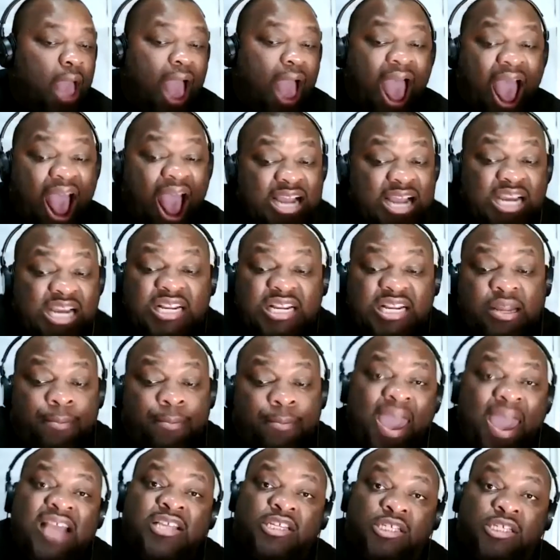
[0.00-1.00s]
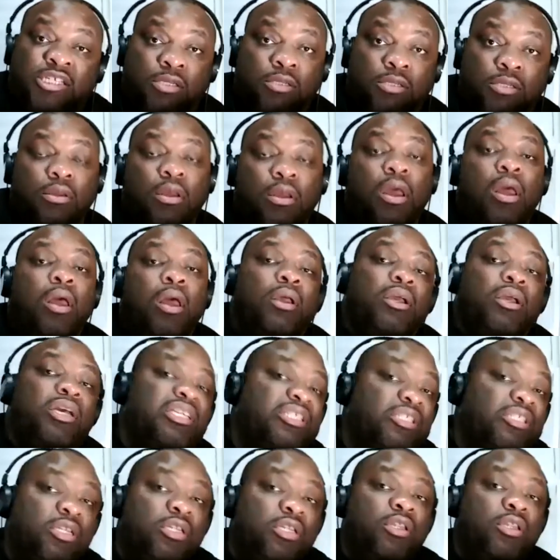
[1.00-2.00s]
I couldn't imagine,
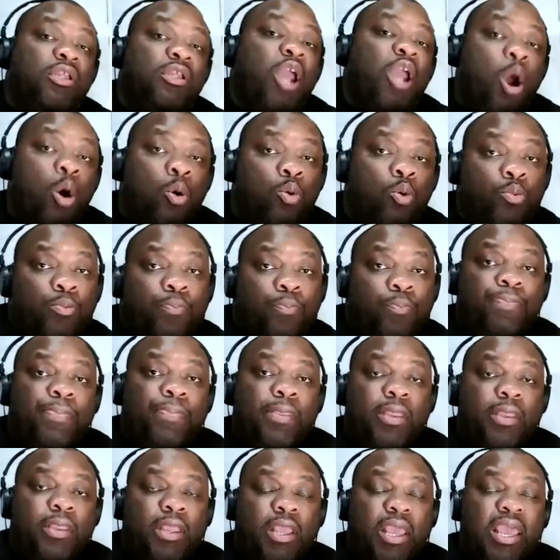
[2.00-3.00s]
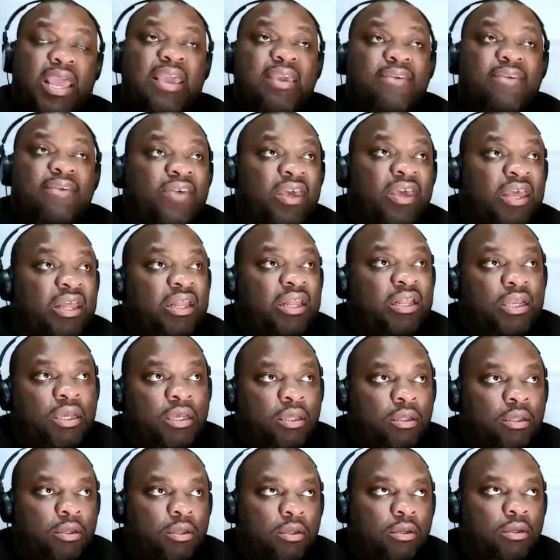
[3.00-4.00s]
because even
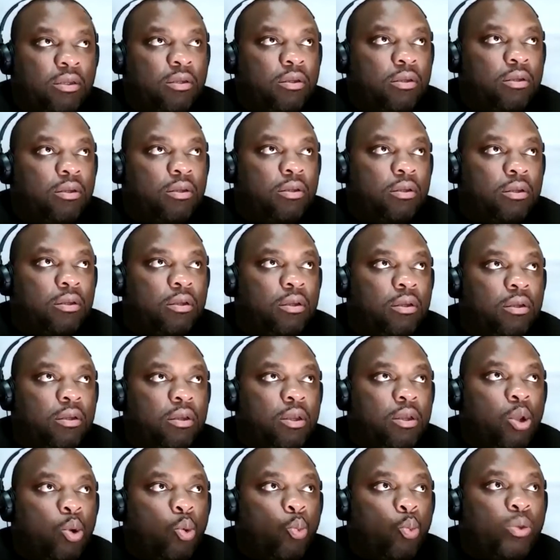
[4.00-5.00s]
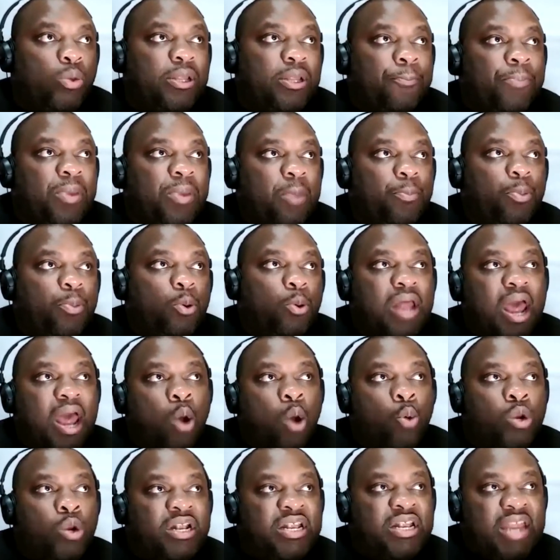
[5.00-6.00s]
with the people that
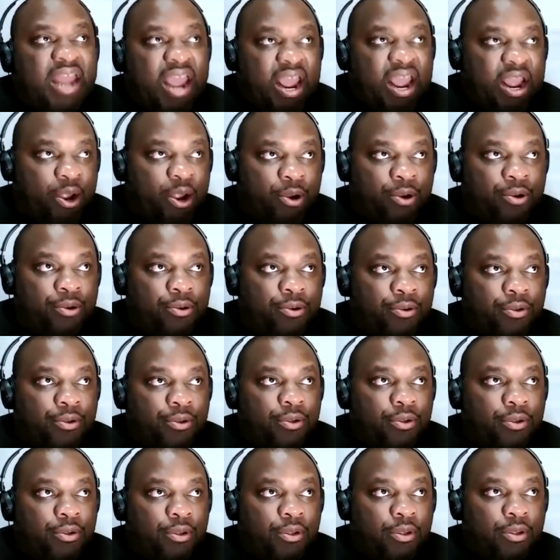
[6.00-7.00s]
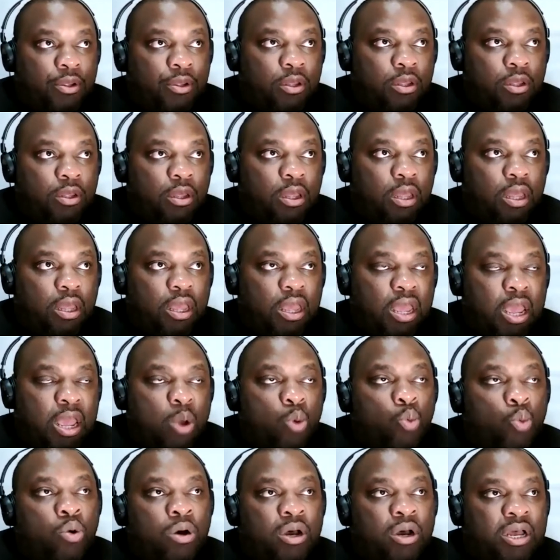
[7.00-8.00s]
were there, it
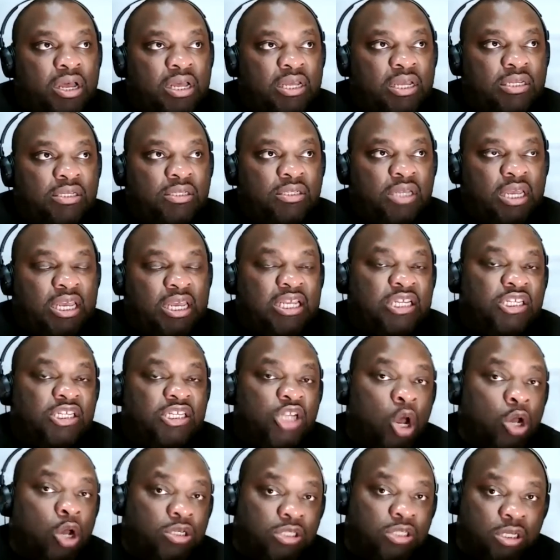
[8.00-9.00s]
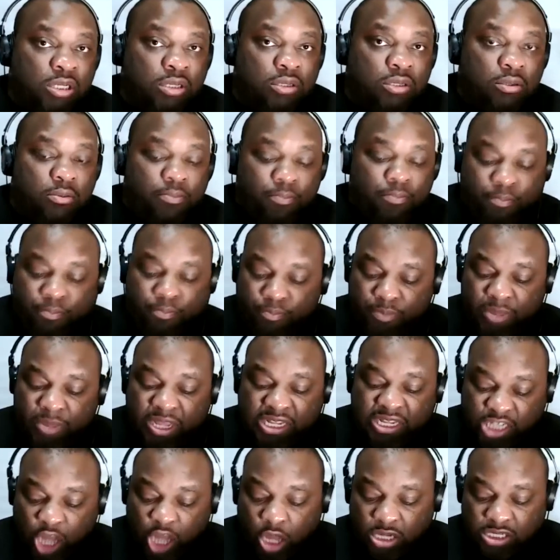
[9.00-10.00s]
was exhausting,
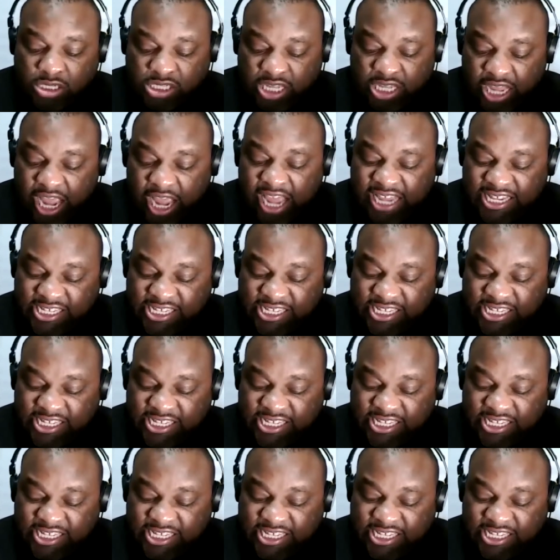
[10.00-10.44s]
exhaustive.